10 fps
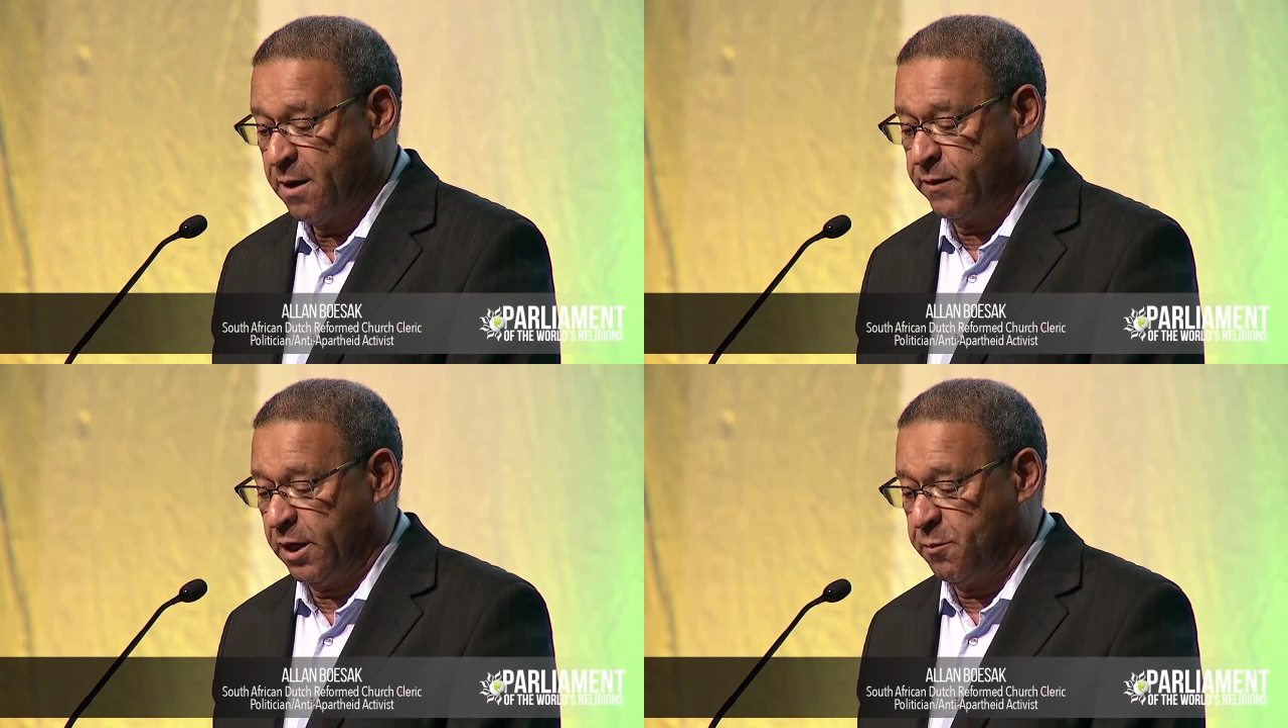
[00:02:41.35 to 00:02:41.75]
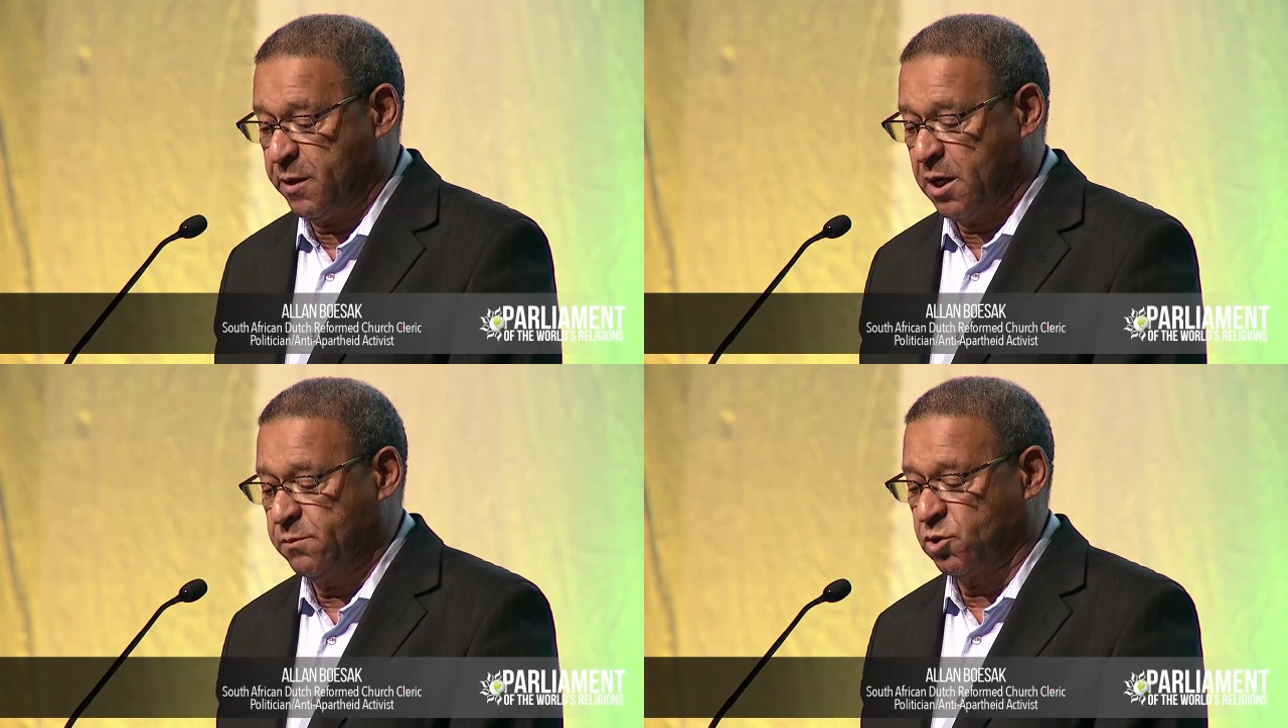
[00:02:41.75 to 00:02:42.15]
that it
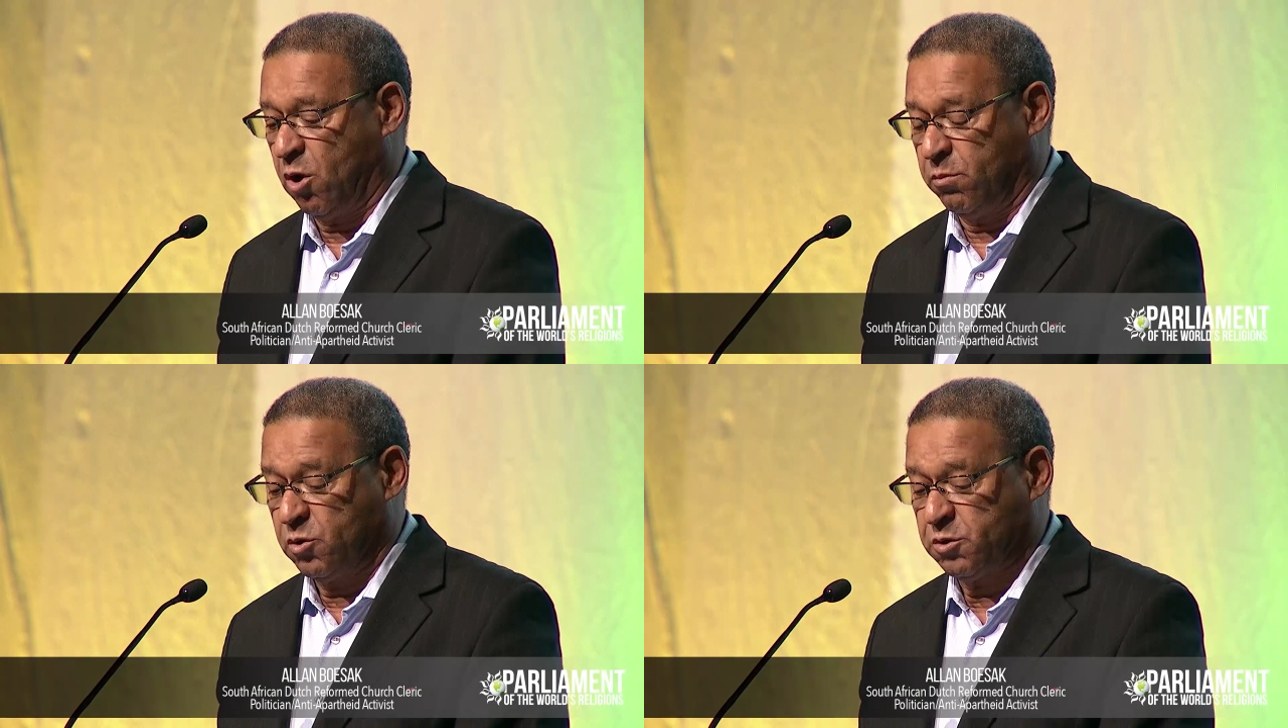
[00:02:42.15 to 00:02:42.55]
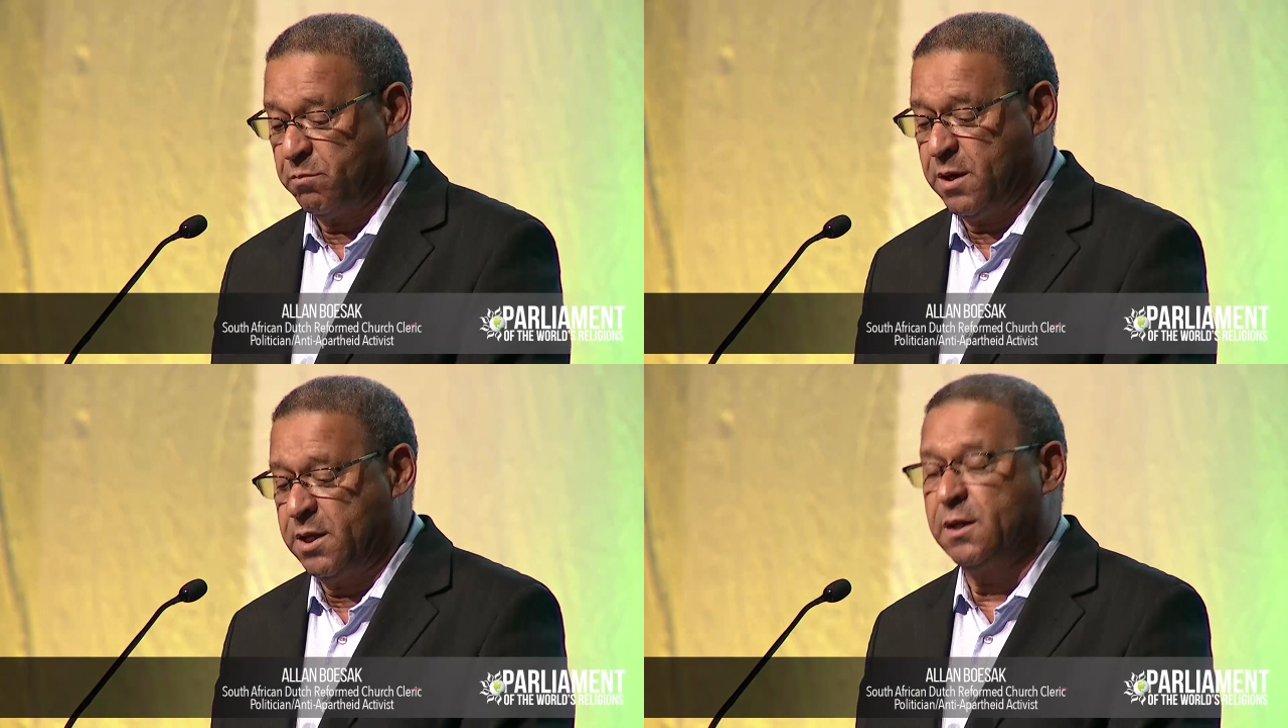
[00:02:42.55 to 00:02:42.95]
becomes almost
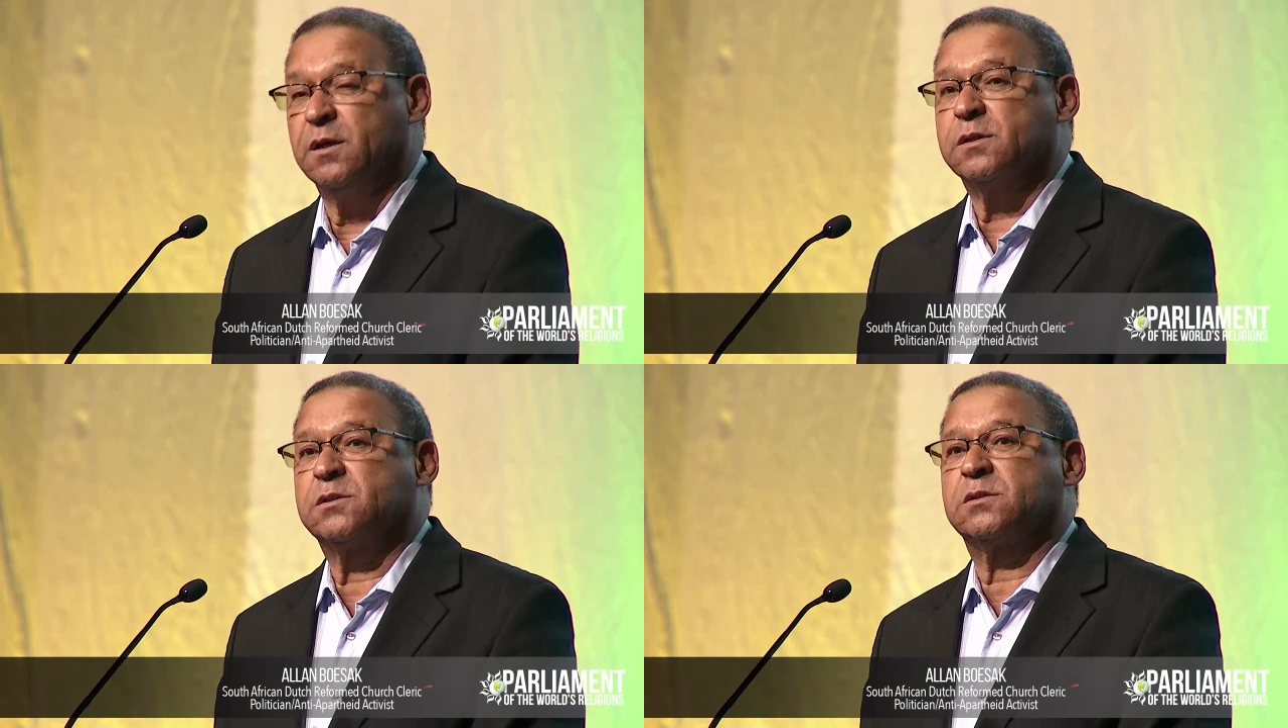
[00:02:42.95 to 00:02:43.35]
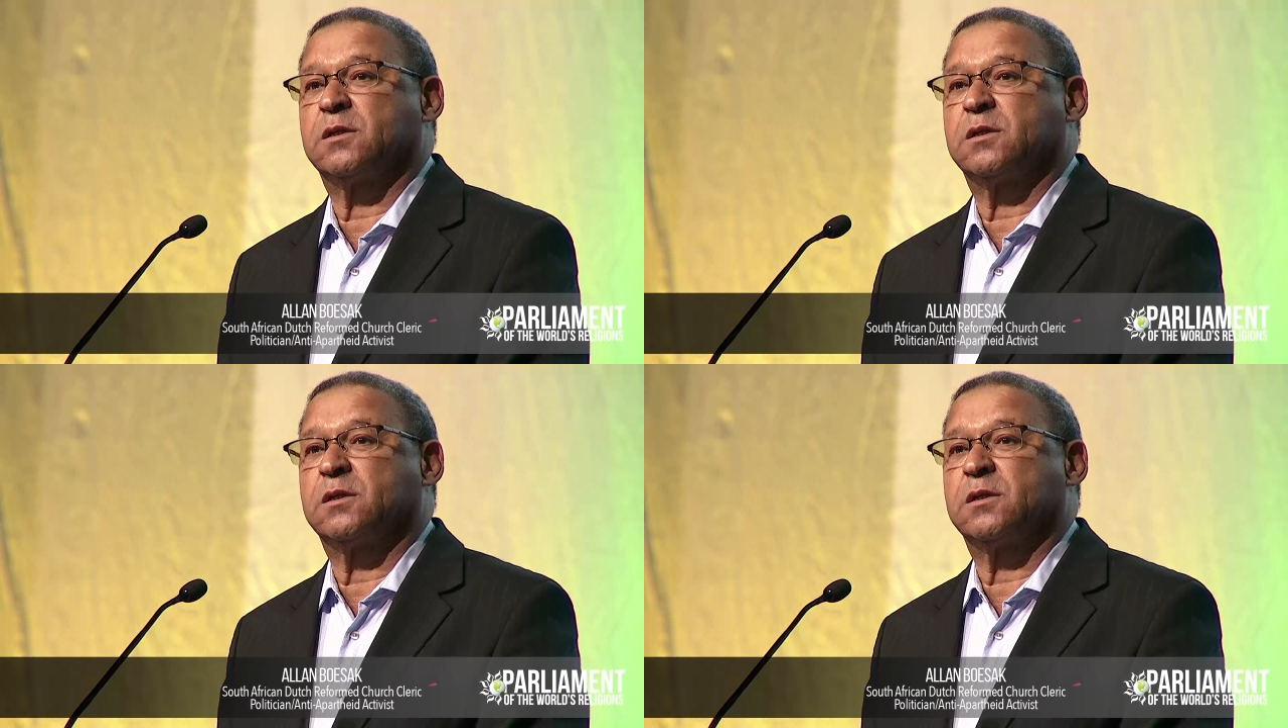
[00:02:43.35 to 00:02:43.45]
meaningless.